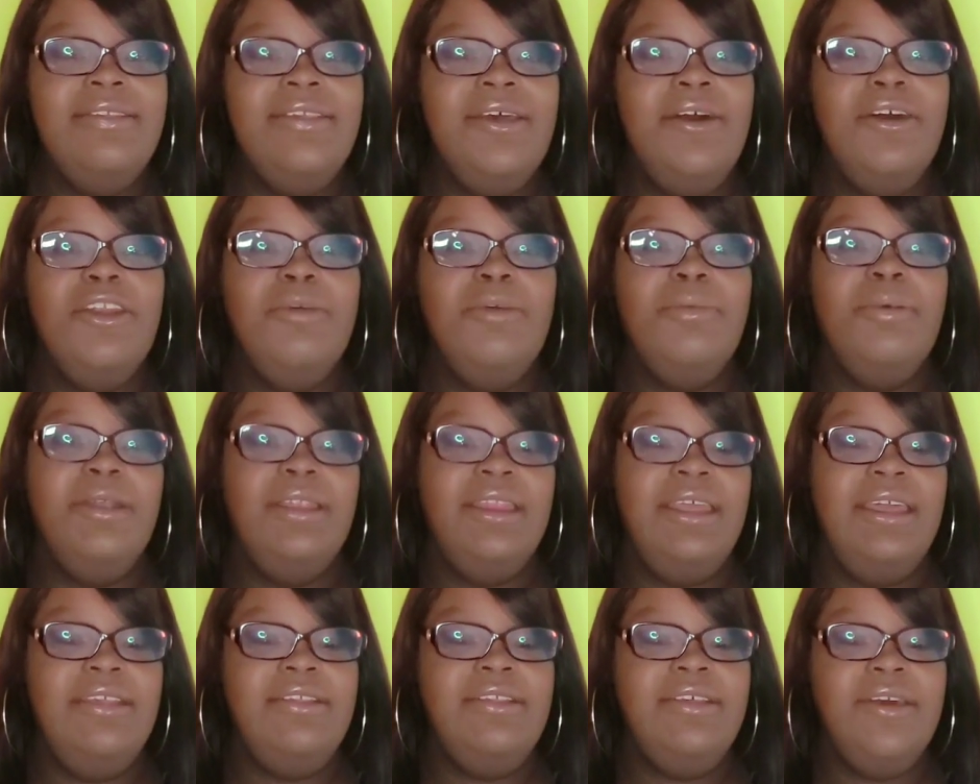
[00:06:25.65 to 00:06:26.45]
So the
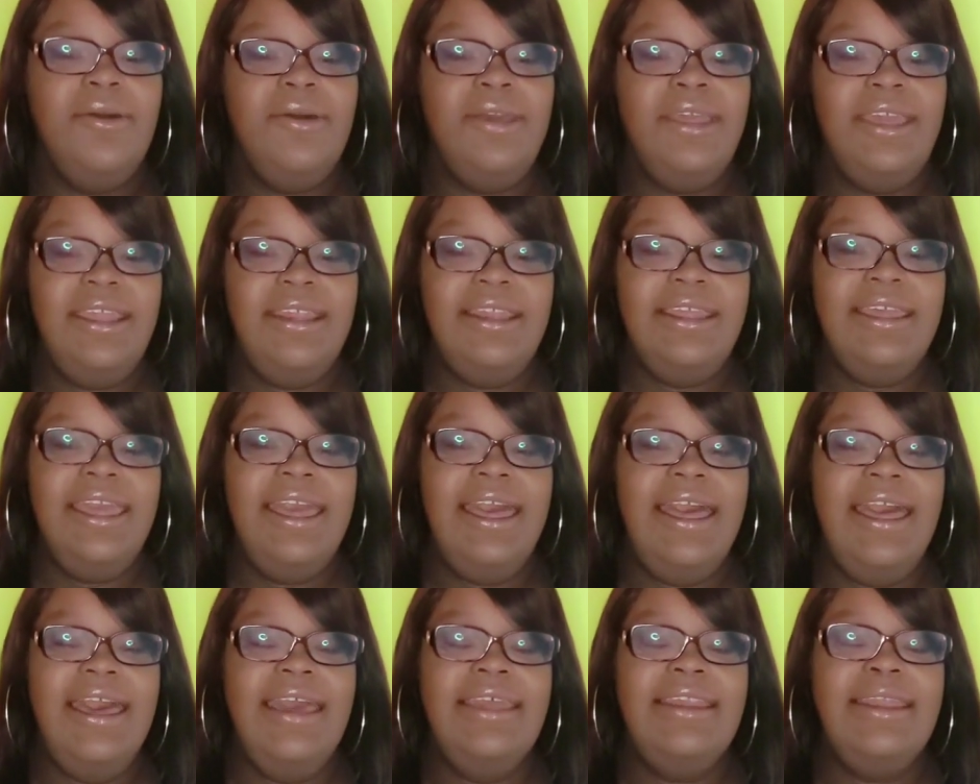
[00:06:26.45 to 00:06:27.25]
police go get the
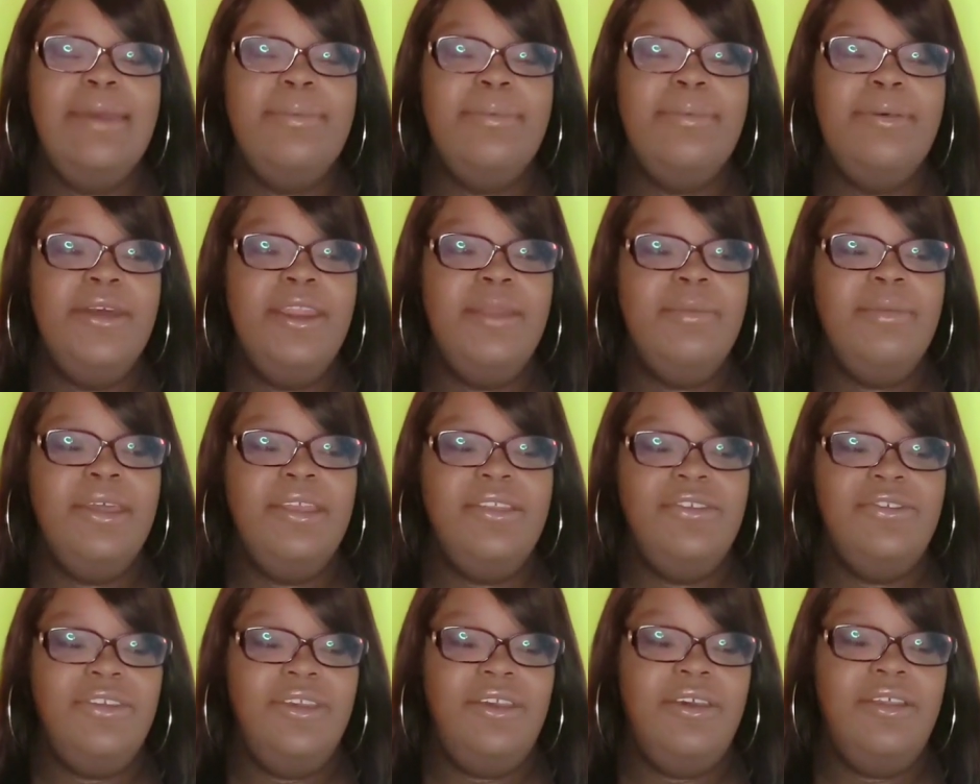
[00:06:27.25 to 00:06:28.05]
guy. They put him
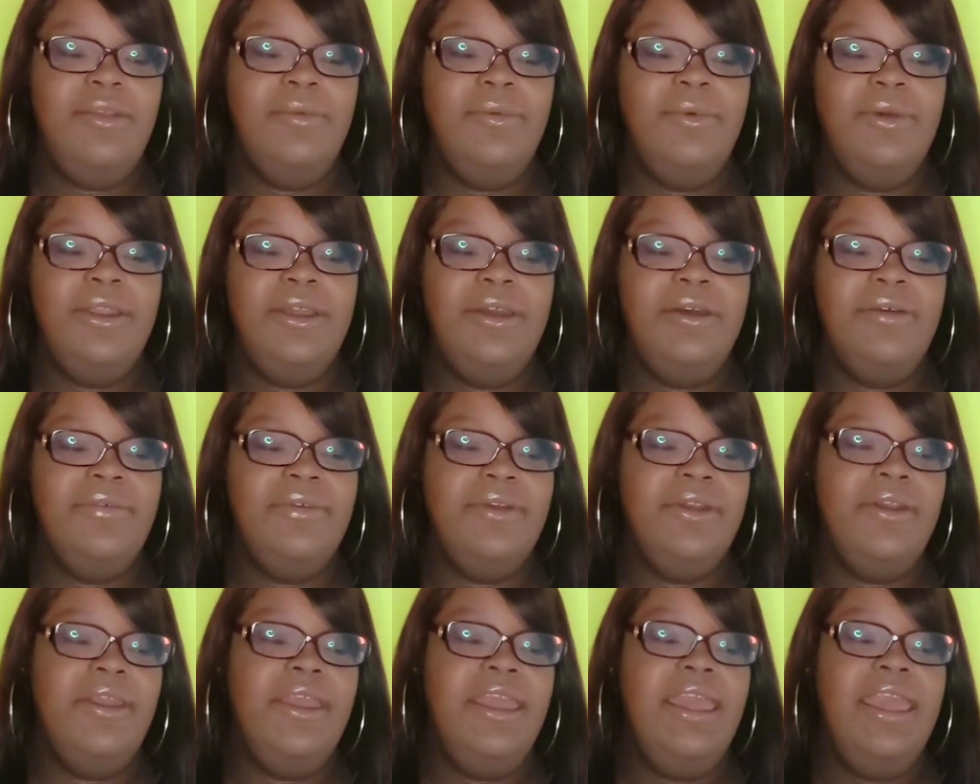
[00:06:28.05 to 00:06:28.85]
in jail or
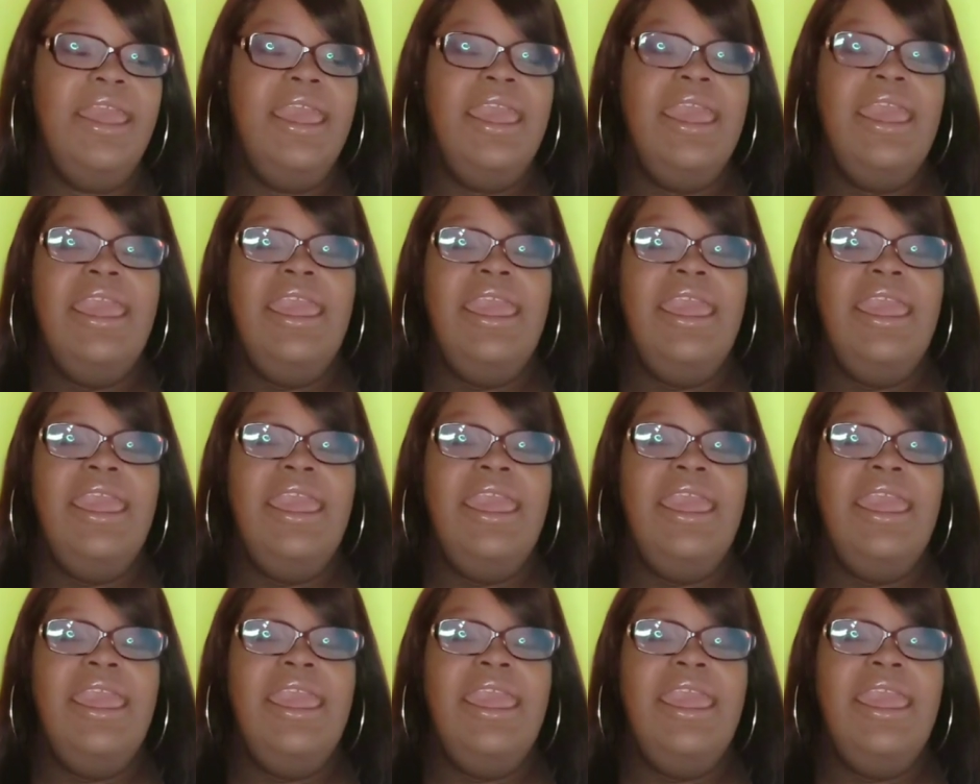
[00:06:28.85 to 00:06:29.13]
whatever.